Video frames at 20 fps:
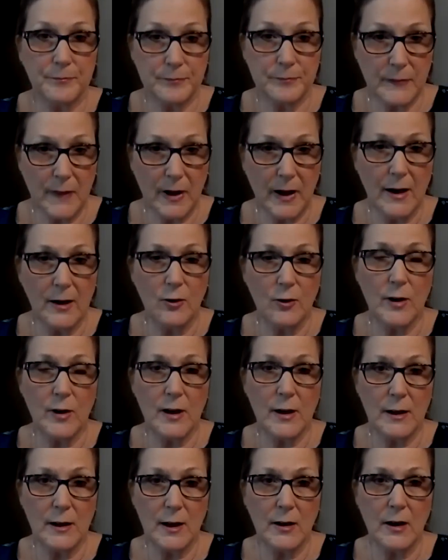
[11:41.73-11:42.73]
I agree.
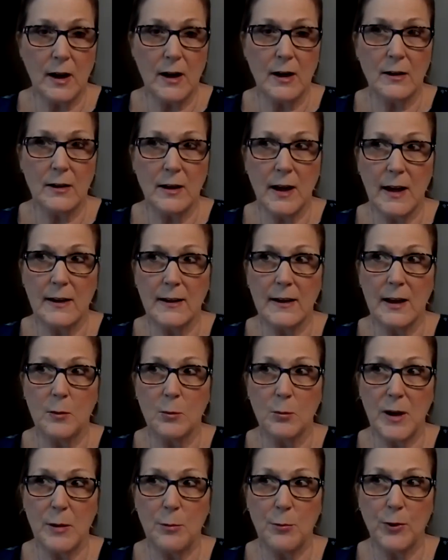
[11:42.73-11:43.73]
It can it, it can
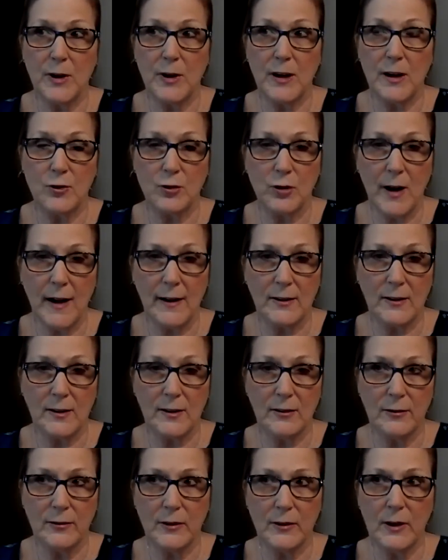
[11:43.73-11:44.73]
be pretty attractive,